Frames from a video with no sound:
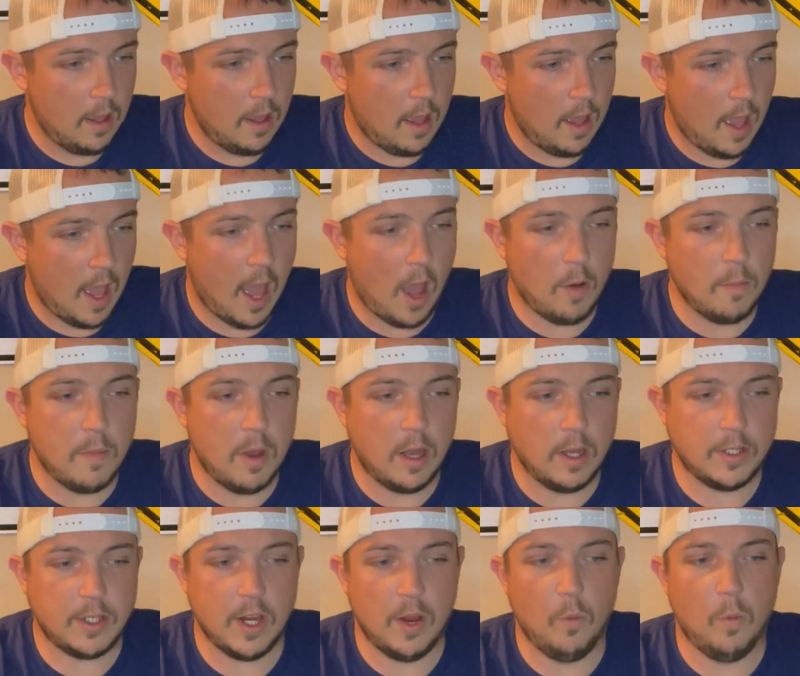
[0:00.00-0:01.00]
How
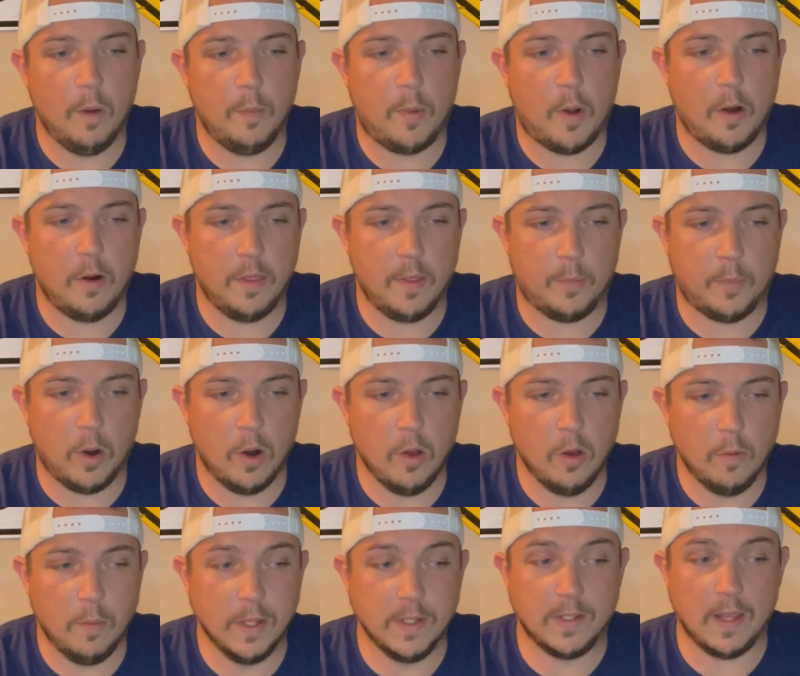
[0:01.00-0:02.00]
much and what part of the
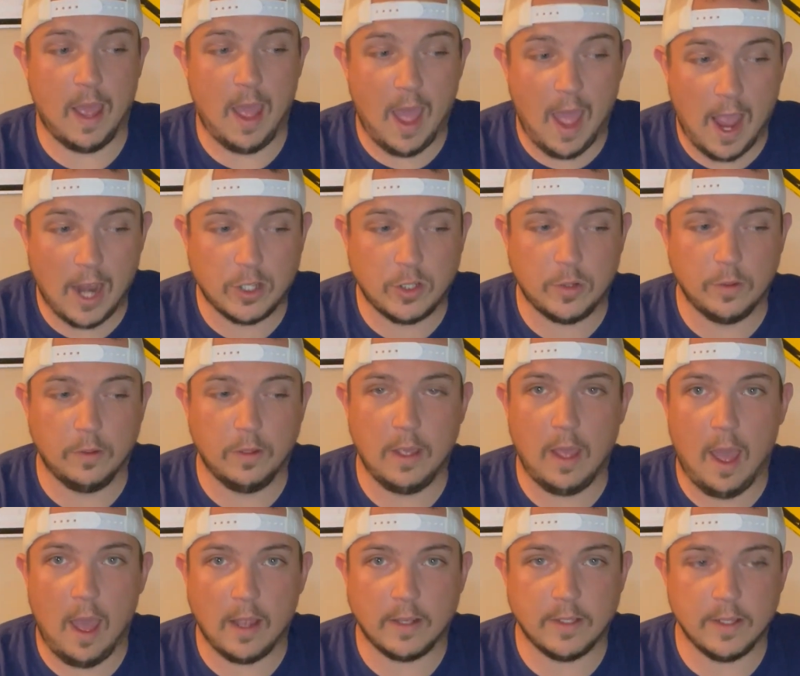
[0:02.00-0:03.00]
probe is actually
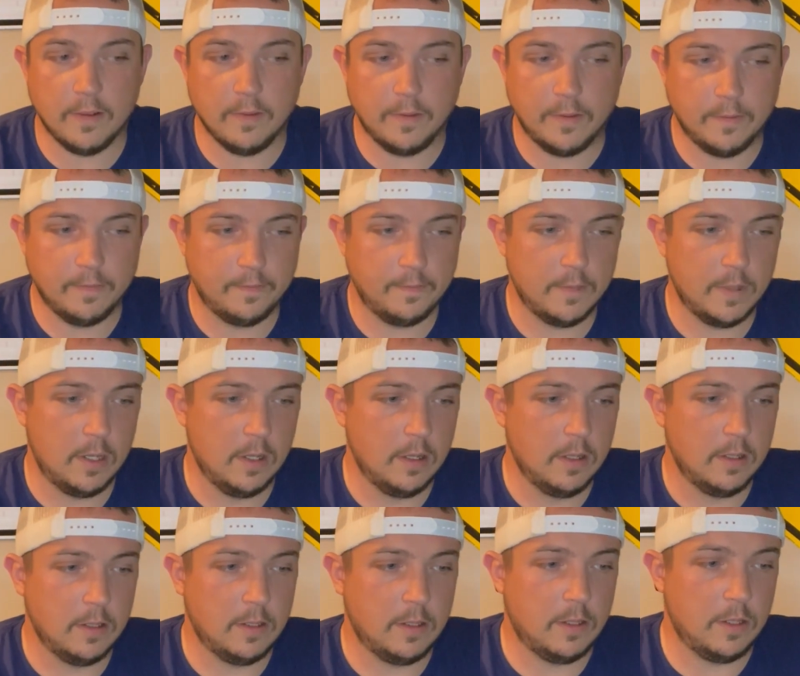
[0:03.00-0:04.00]
active?
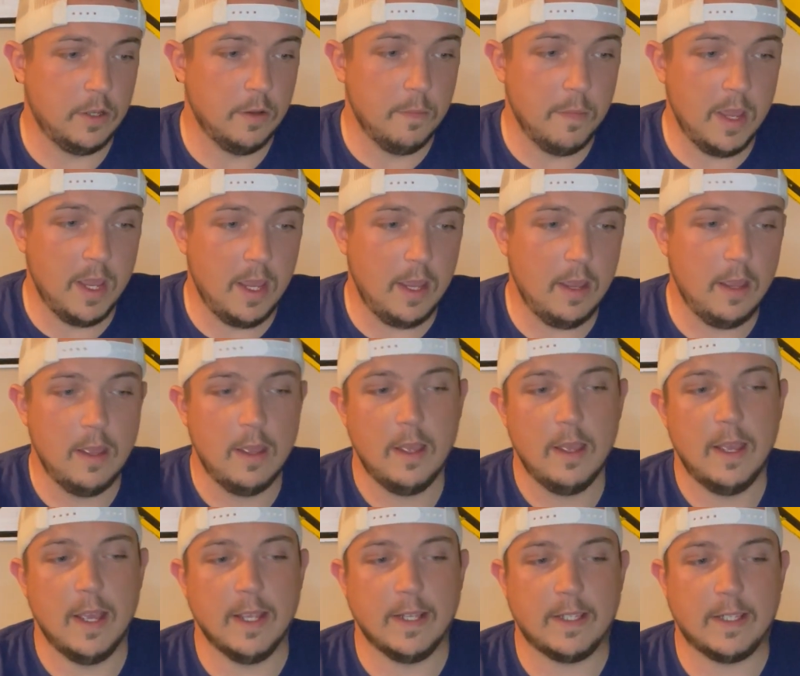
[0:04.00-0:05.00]
To me,
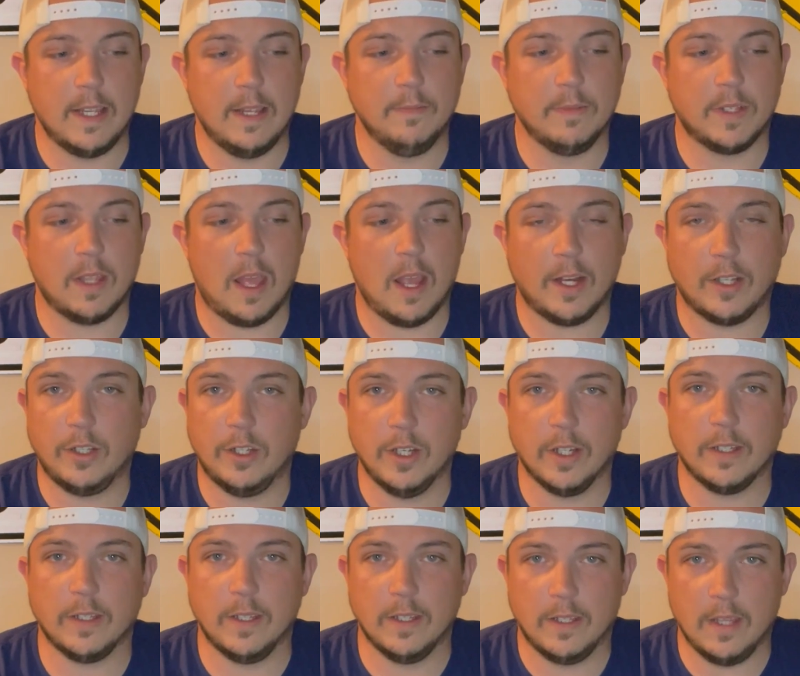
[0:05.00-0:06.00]
it seems like
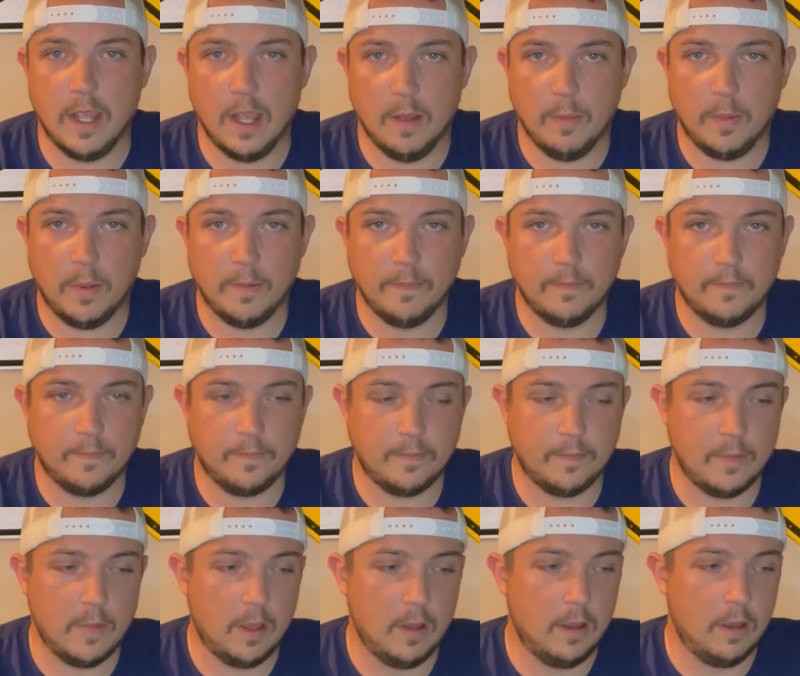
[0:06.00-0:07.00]
just the tip.
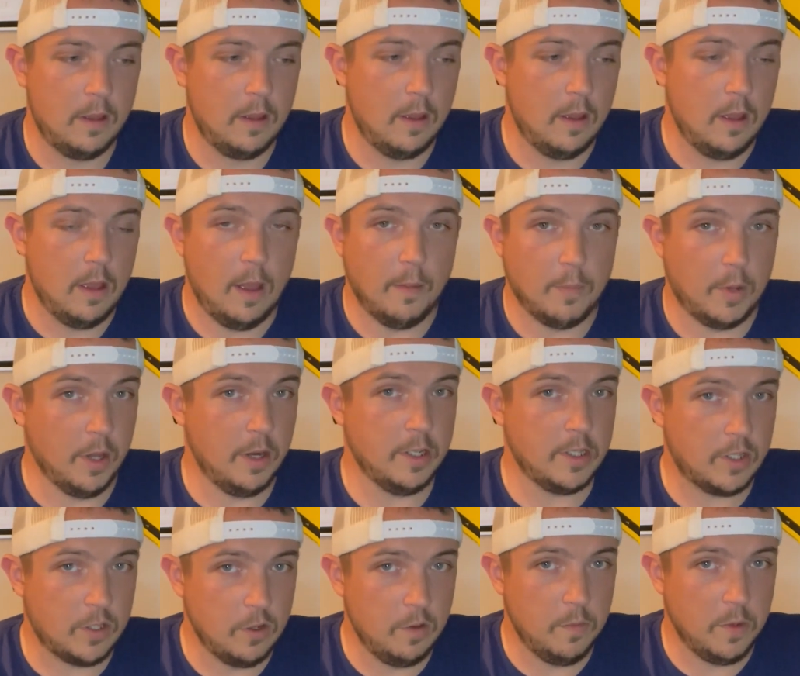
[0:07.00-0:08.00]
I'm going to
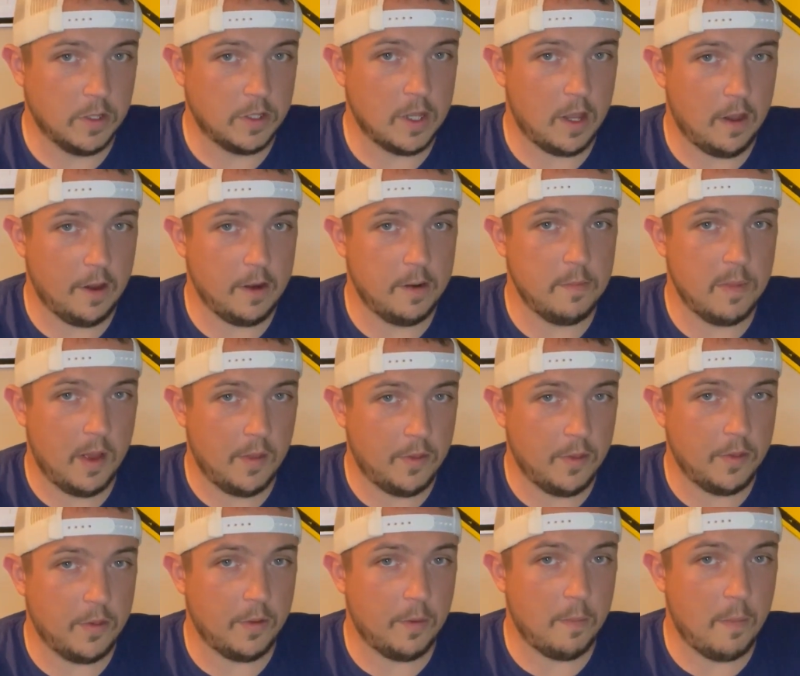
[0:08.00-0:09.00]
assume you're talking about
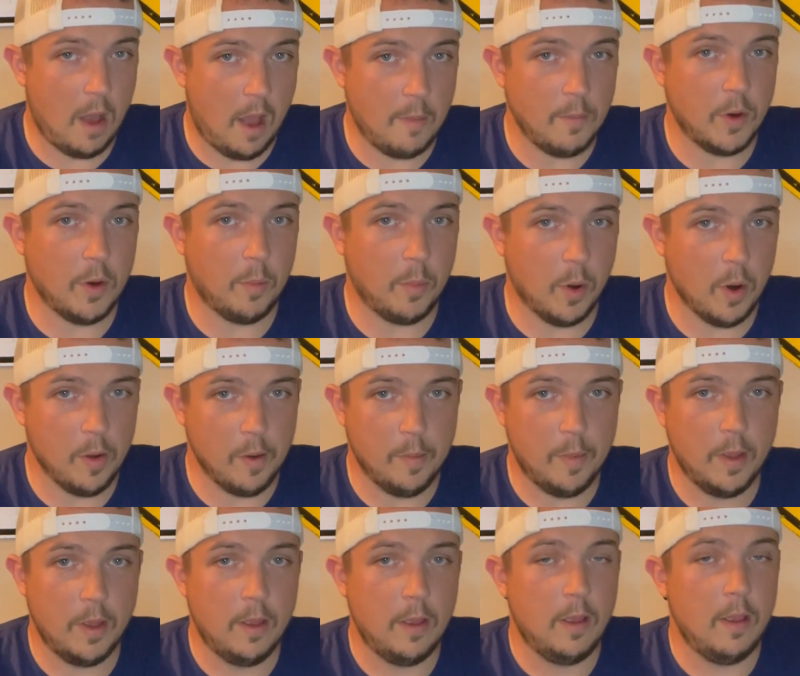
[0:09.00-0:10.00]
the thermometer probe,
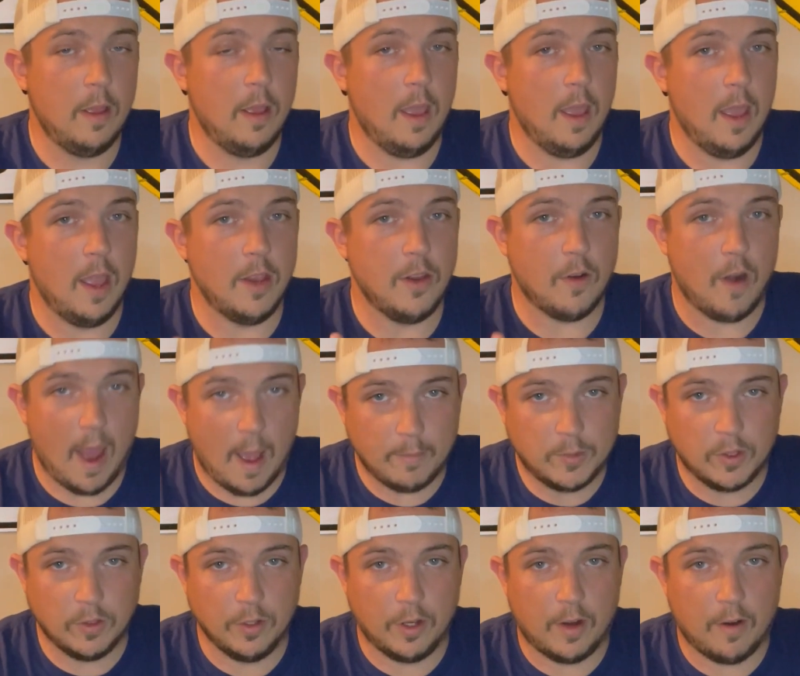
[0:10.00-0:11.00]
and you're
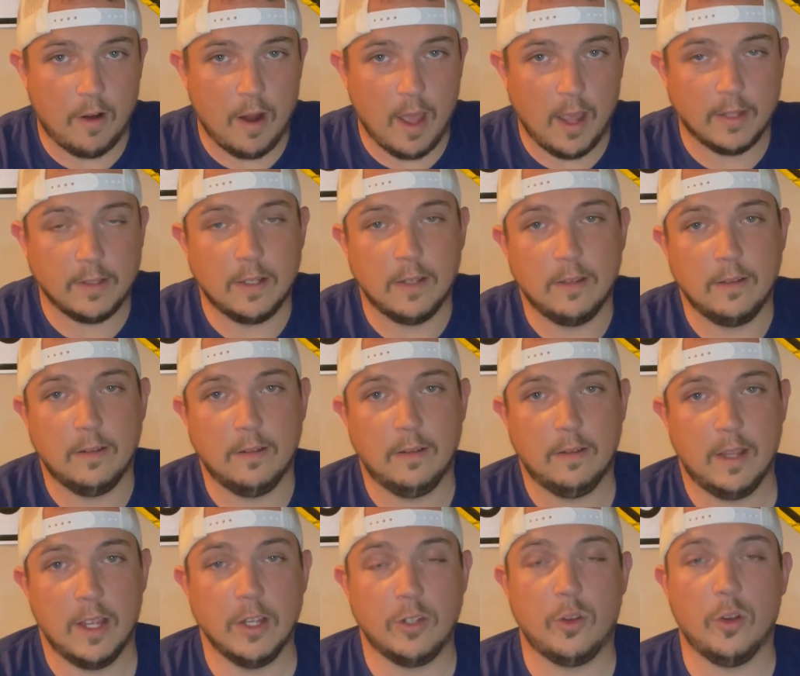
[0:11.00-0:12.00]
absolutely correct.
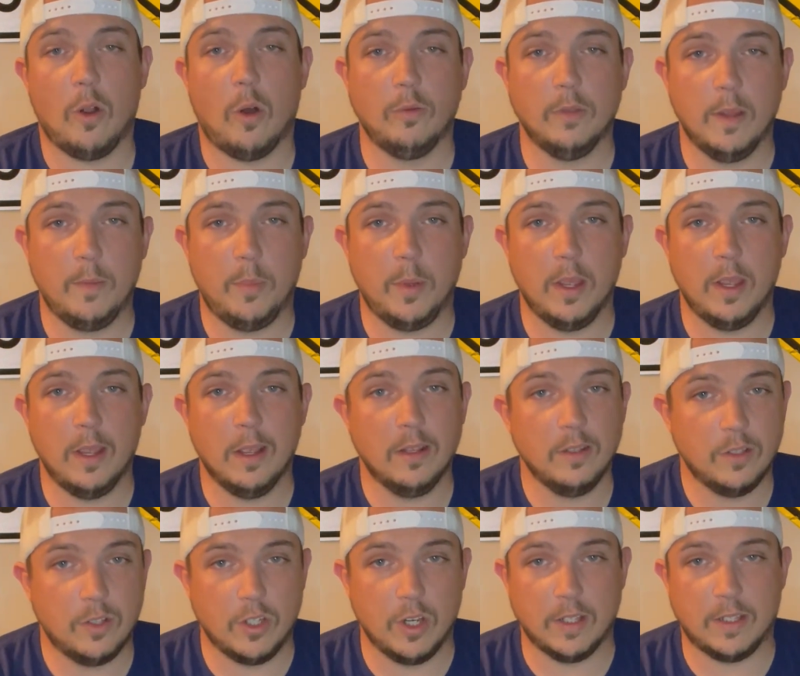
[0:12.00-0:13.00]
It should only
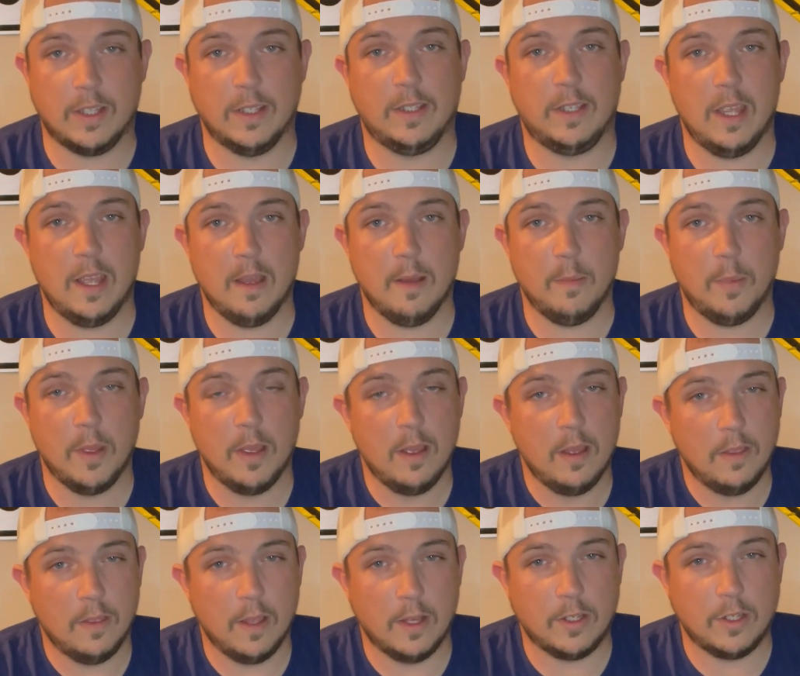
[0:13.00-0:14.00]
be just the tip
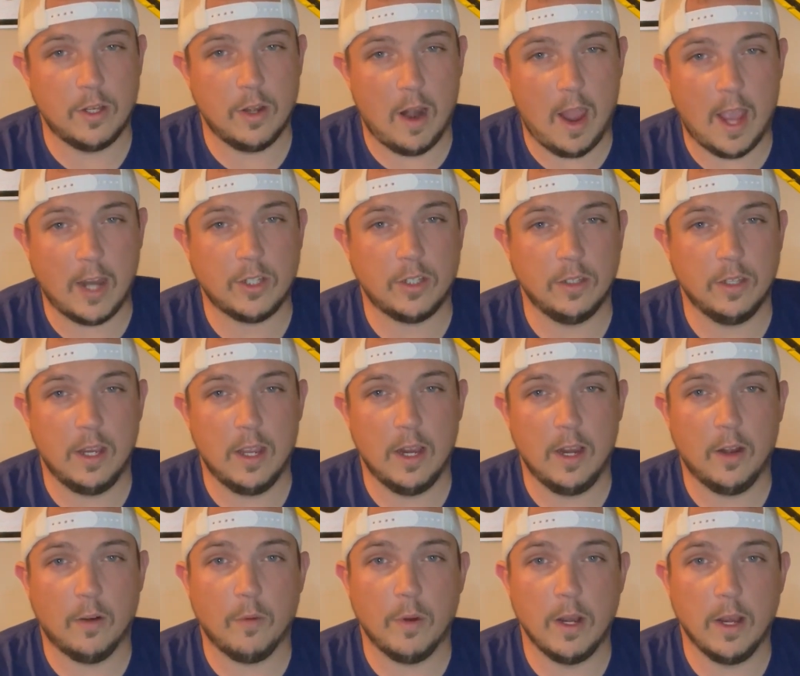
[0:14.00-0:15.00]
that you're actually
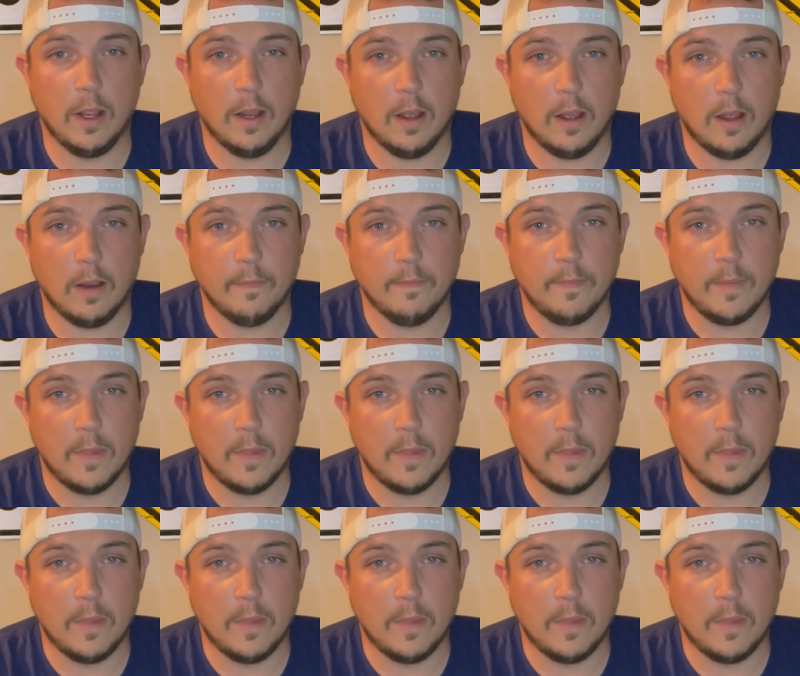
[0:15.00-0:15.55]
getting a reading on.